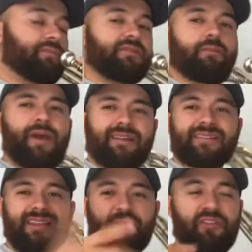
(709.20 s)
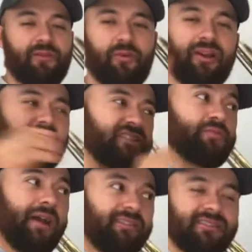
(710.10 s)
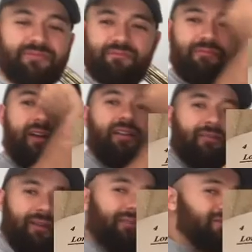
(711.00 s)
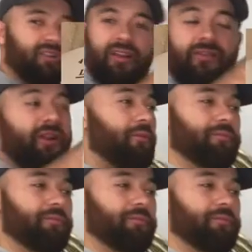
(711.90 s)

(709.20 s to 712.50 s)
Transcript: Practice that with me. We're going to just practice starting the note.